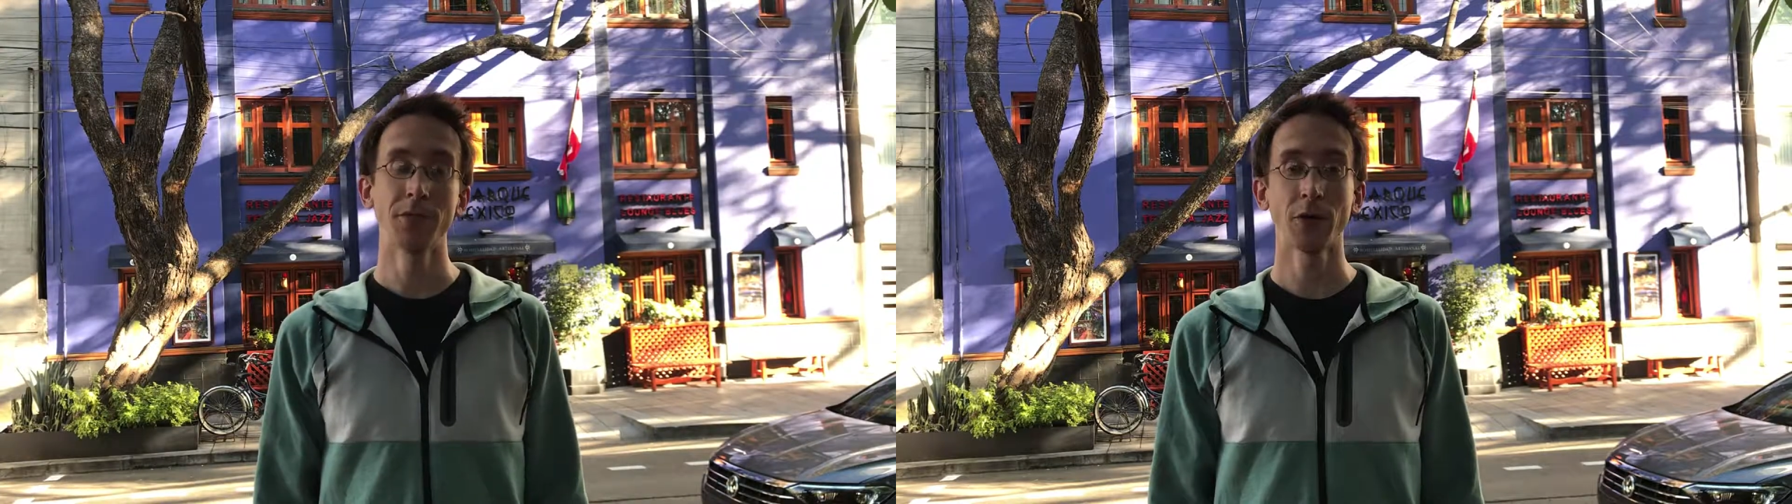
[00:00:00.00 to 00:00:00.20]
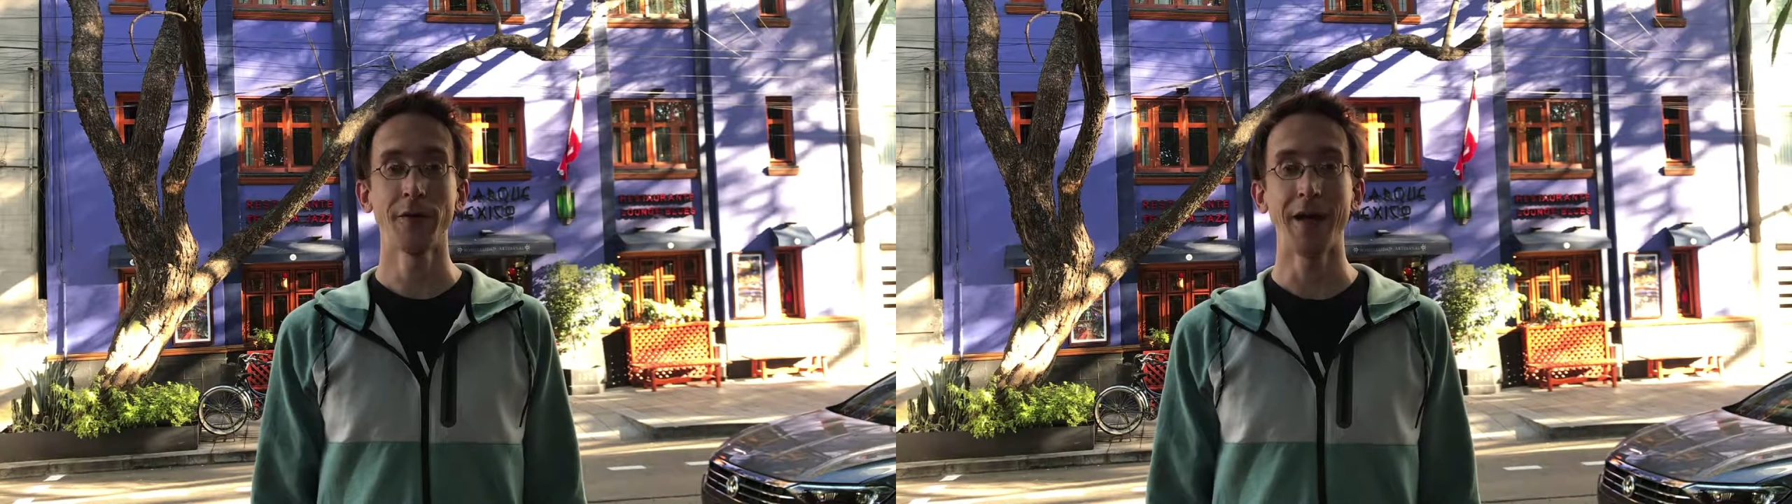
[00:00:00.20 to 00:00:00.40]

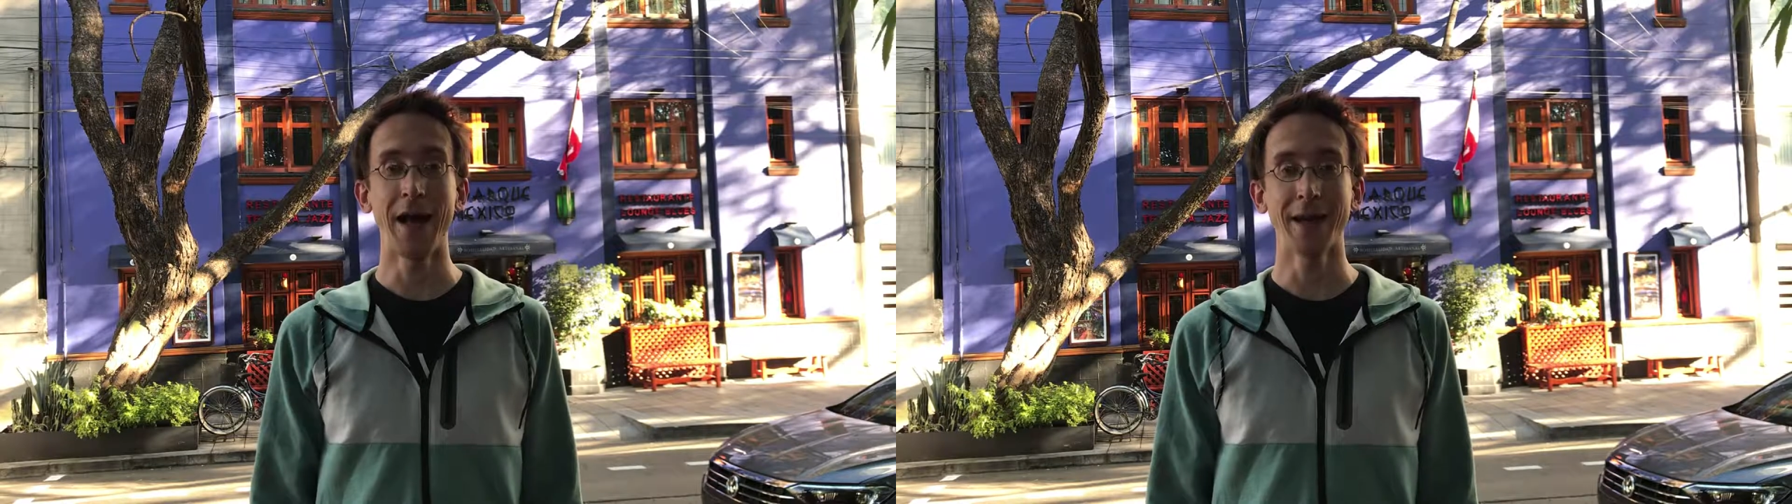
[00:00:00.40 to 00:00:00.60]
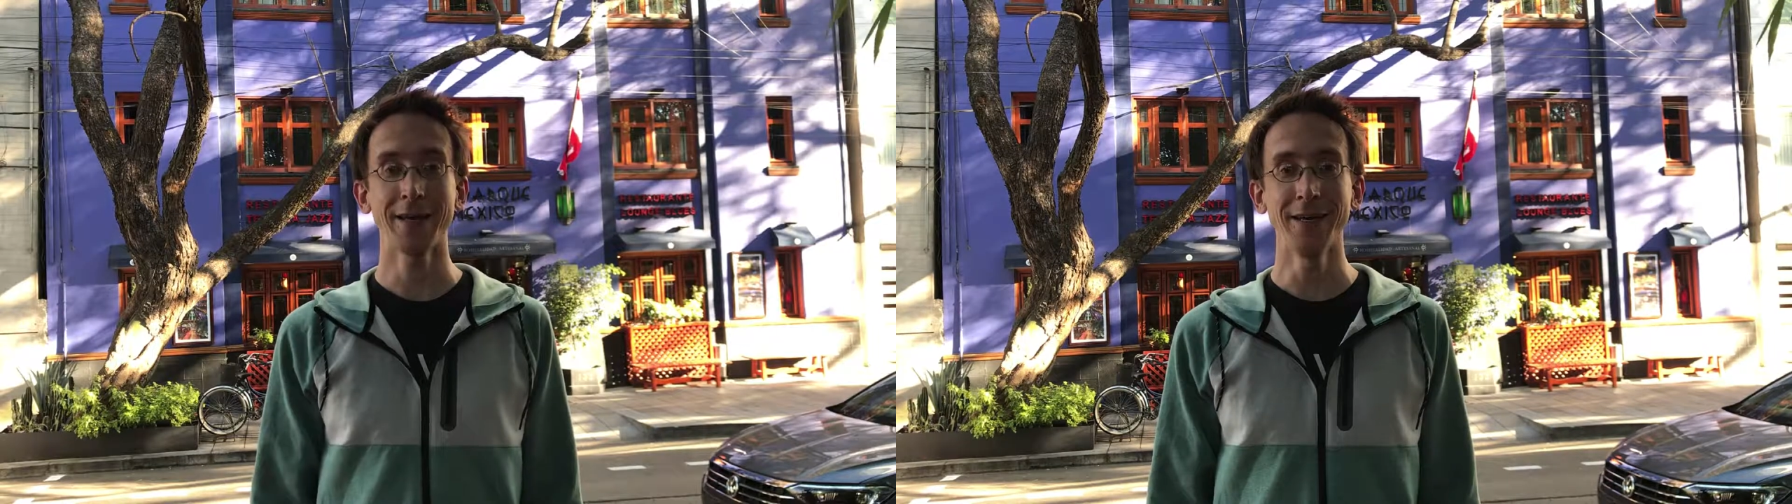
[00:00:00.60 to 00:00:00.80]
sort of
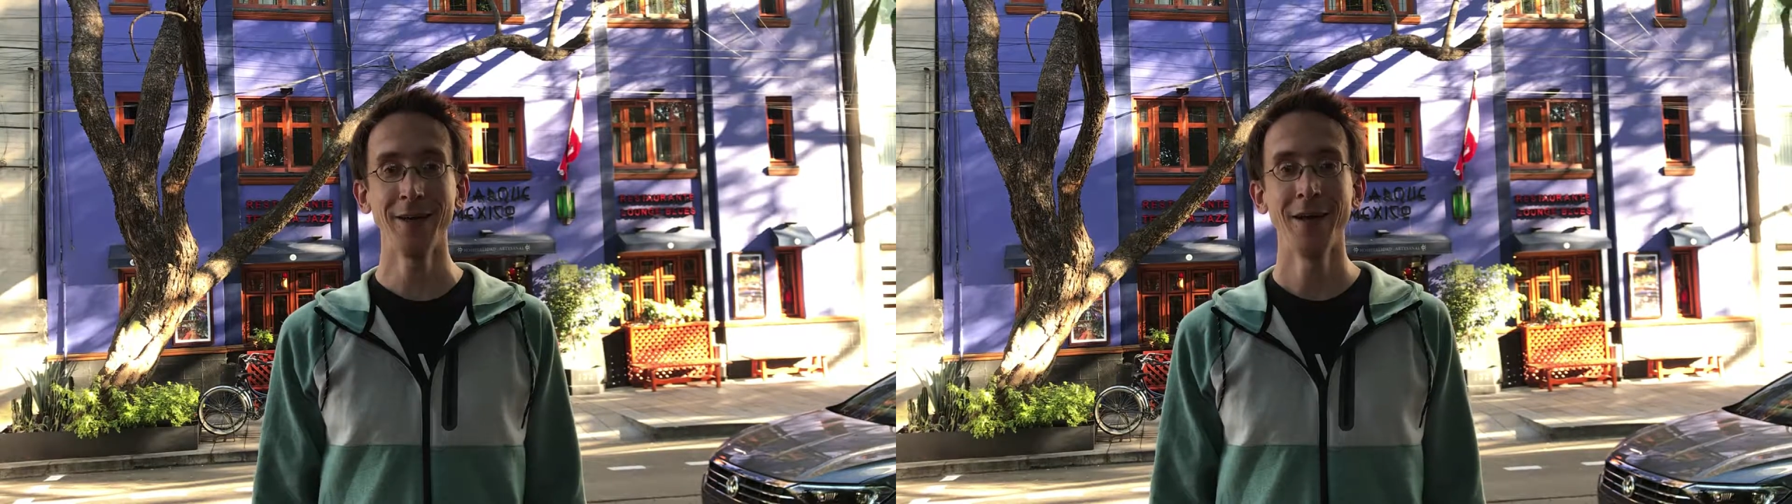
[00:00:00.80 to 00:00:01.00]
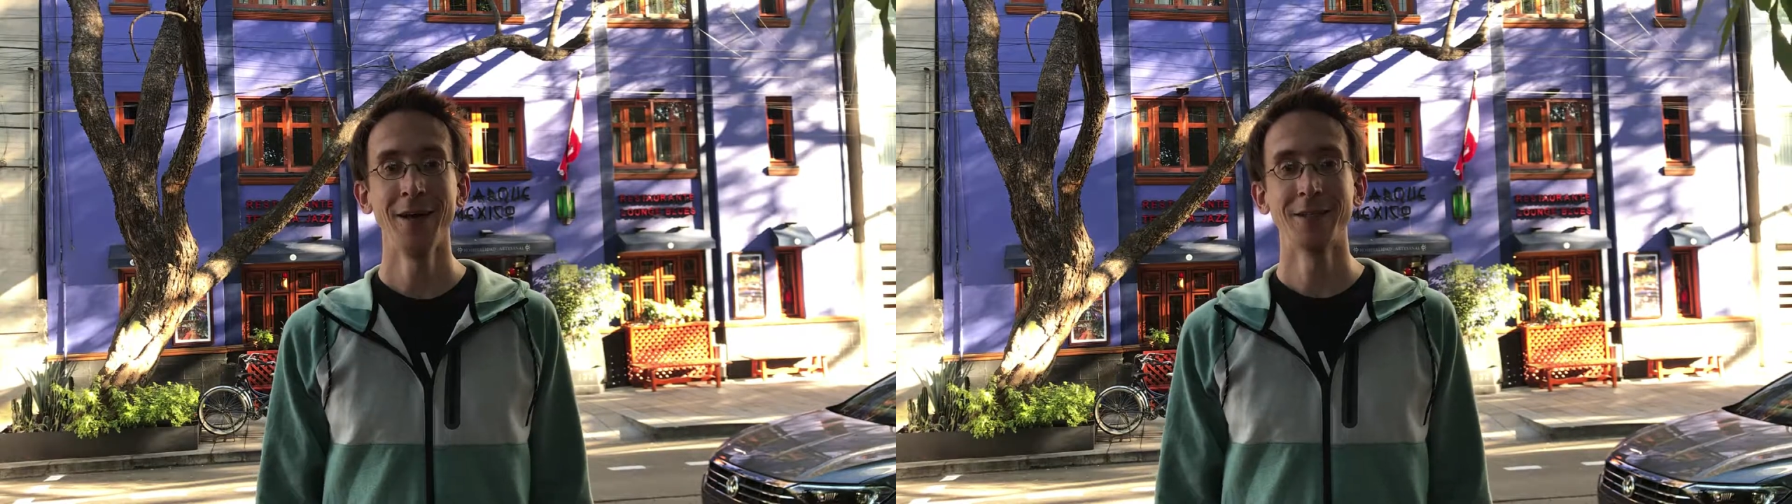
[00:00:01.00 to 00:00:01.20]
hacky
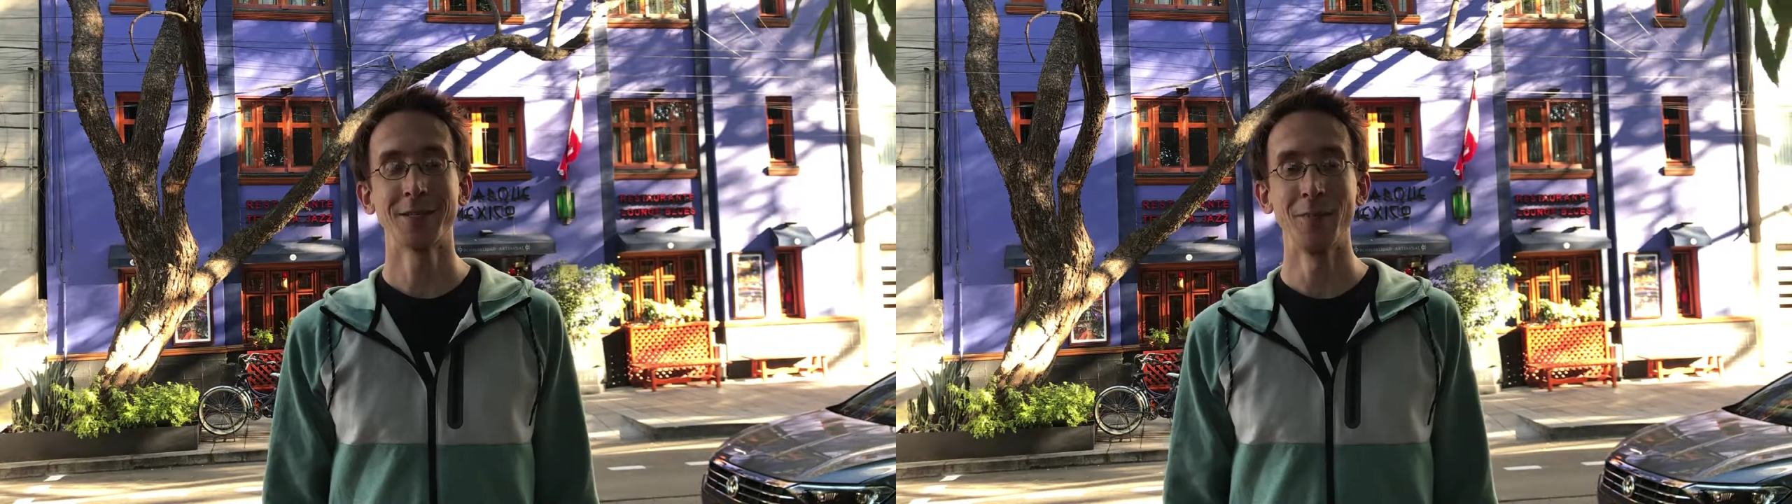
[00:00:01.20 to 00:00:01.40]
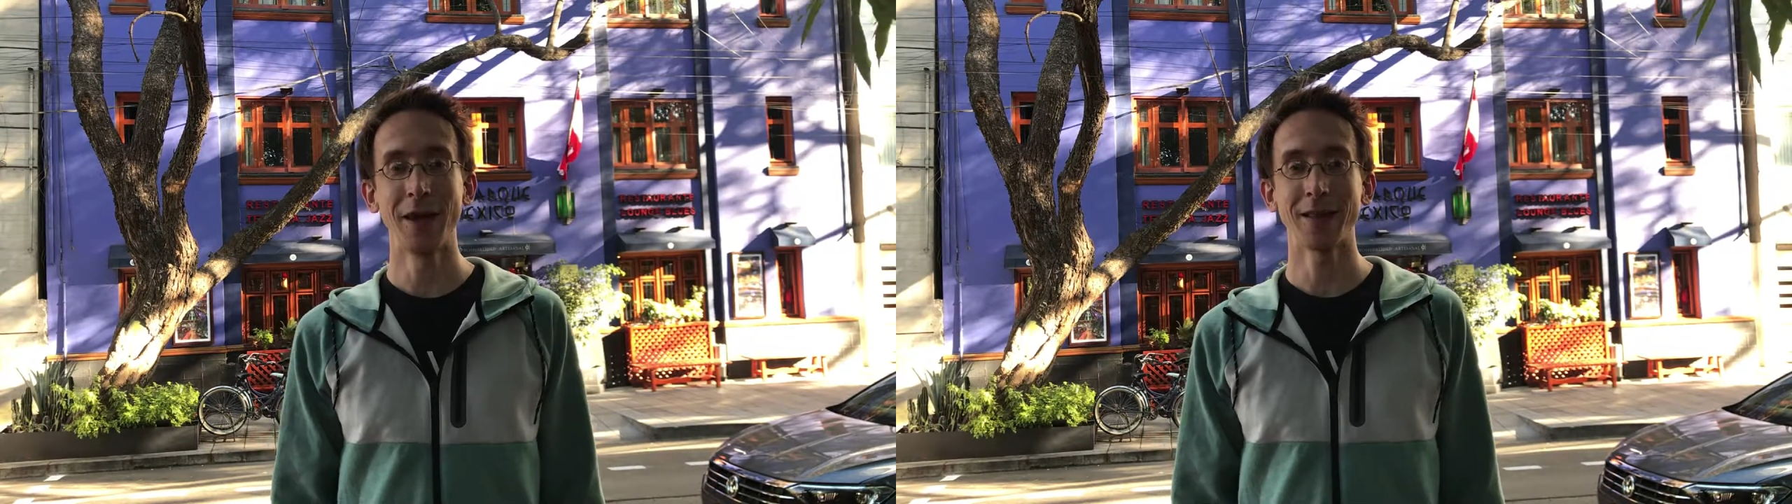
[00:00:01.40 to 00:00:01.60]

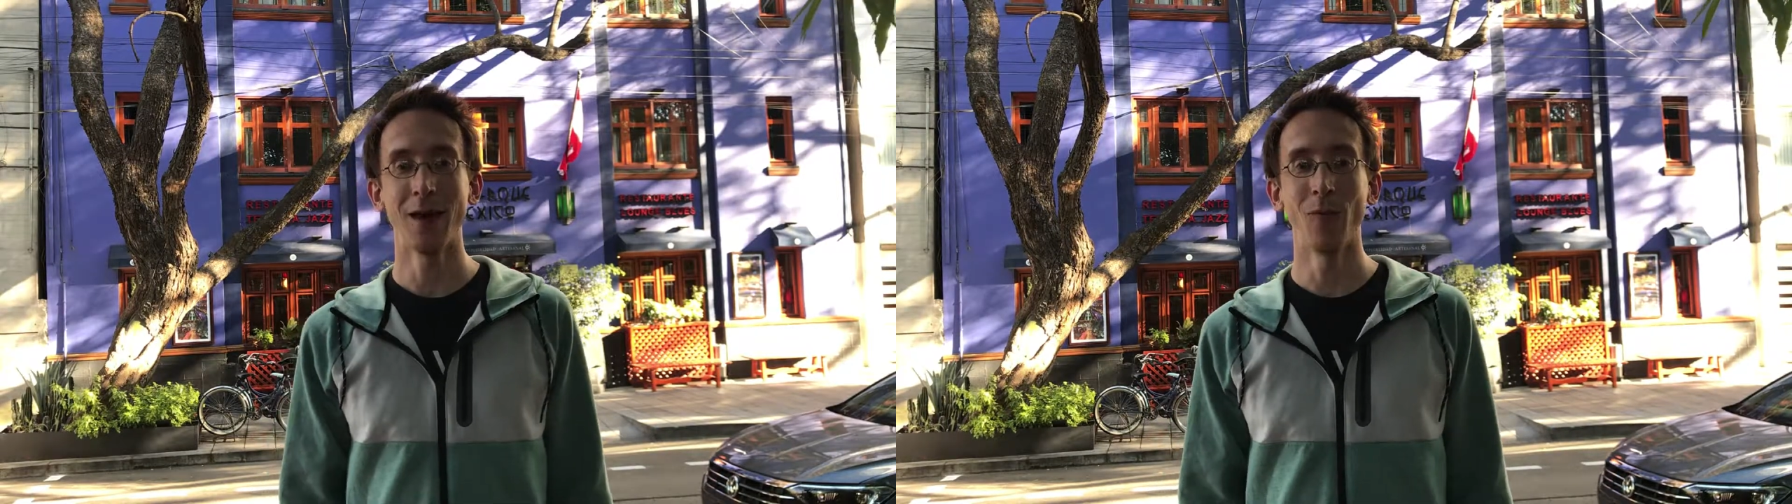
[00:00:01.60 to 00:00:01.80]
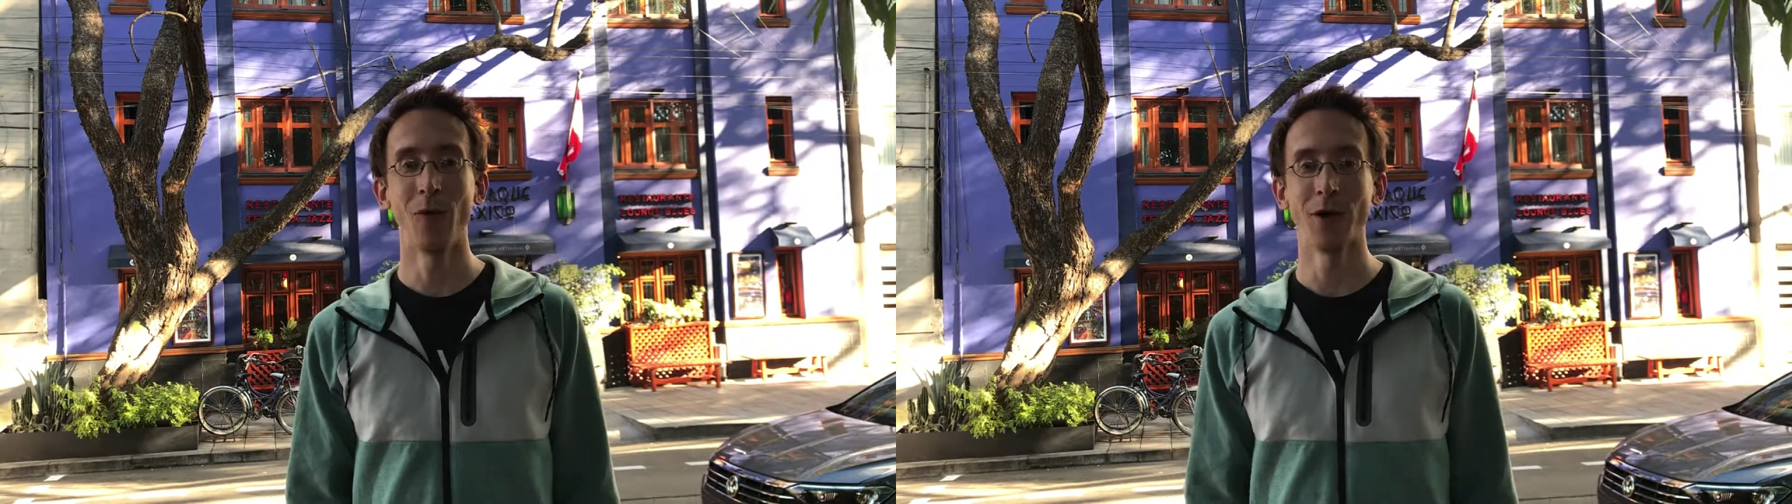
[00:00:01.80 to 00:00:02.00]
to make
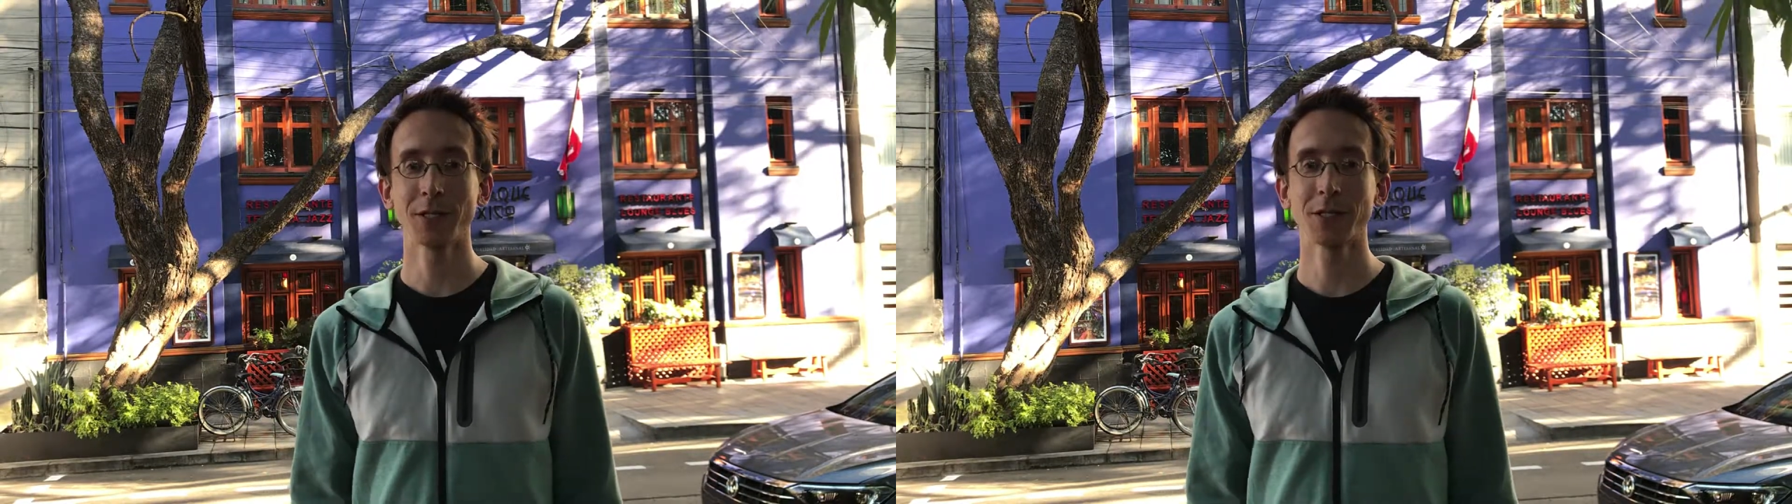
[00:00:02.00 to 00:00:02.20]
that work.